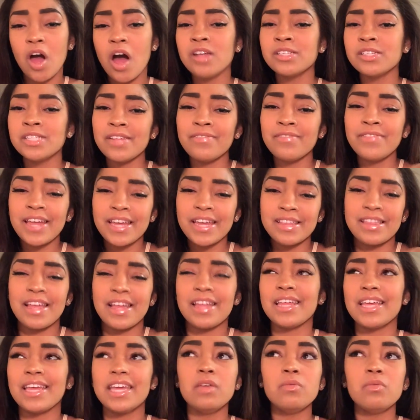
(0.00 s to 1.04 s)
All stuff like
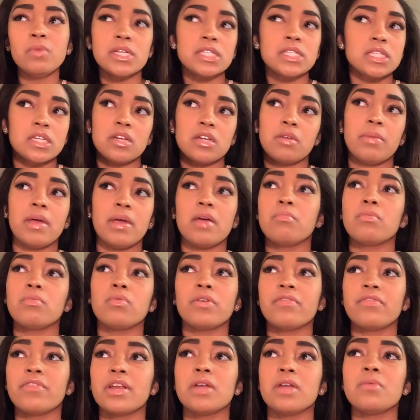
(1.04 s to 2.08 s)
that. Like, he wasn't no bad
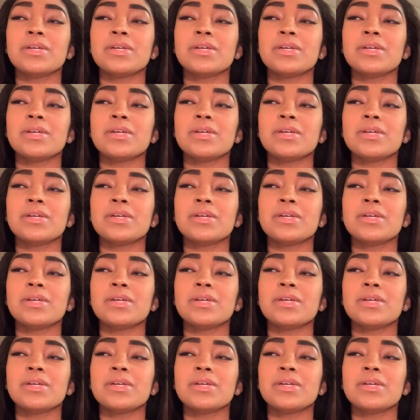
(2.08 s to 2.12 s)
boyfriend.